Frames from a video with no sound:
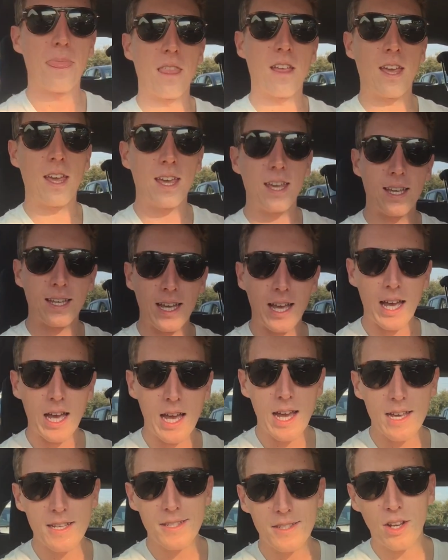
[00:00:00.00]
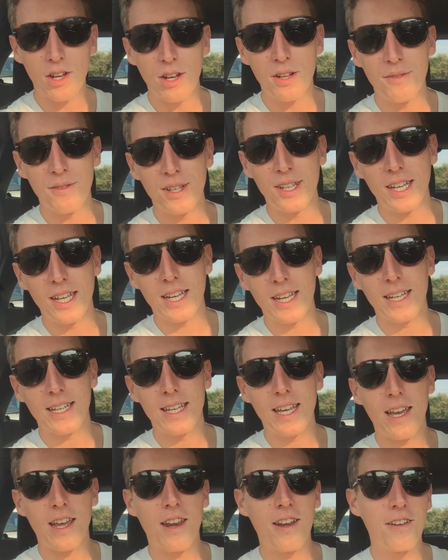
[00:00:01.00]
Hey guys, Oliver here
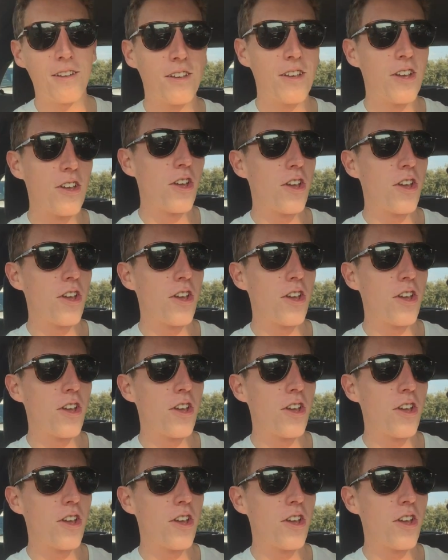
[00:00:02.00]
again.